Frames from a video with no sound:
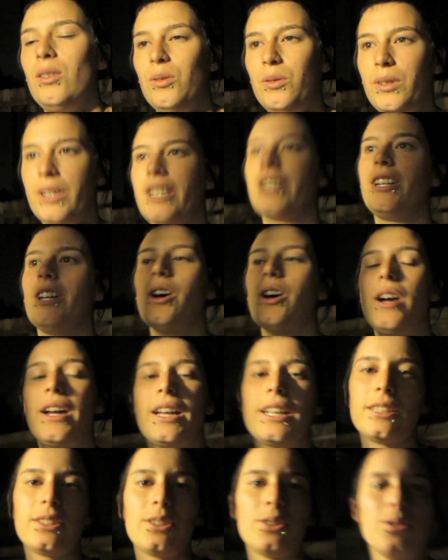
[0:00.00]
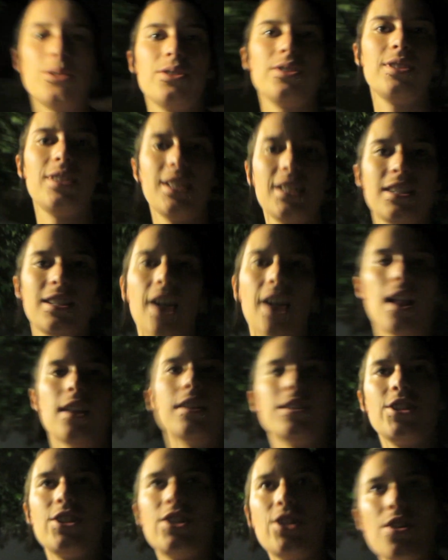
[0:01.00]
We're going to the dollar
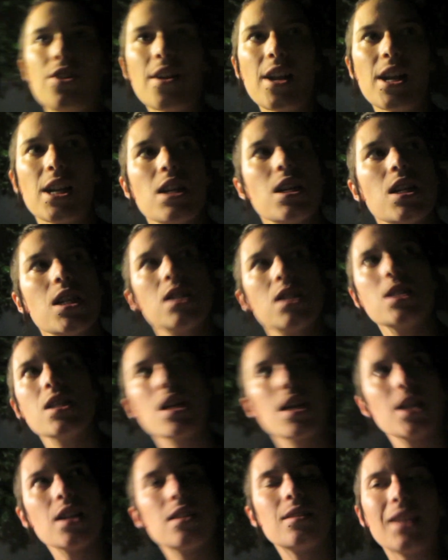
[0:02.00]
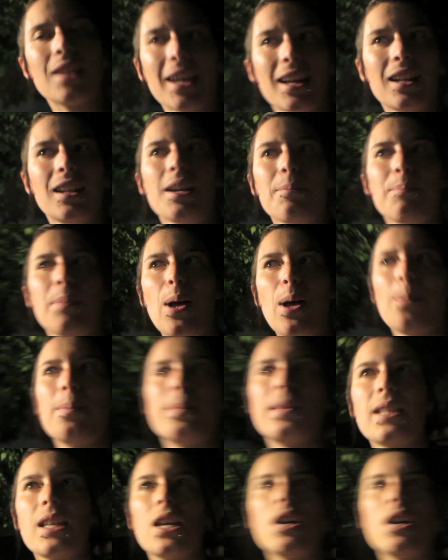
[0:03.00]
store to get light bulbs.